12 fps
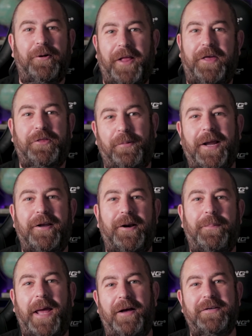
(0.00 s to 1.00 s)
like
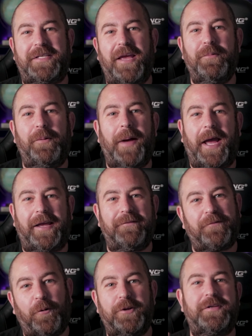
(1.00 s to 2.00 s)
300-pound table back and
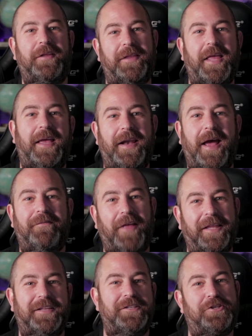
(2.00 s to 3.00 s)
forth, so that they can have
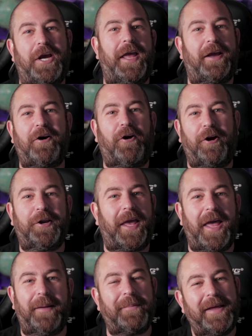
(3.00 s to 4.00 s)
like this giant card
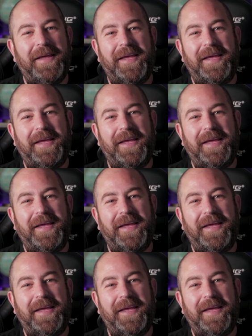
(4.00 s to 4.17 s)
game